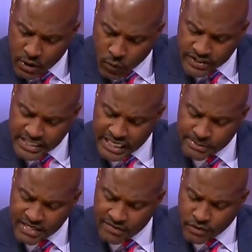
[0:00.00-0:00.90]
where
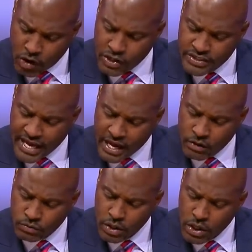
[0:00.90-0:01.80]
teams have gone
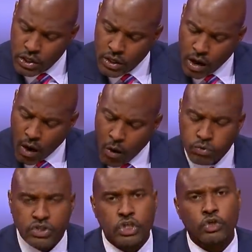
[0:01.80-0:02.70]
down
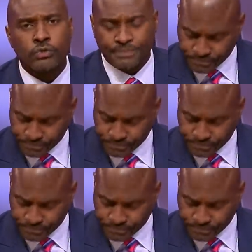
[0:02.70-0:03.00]
0-2.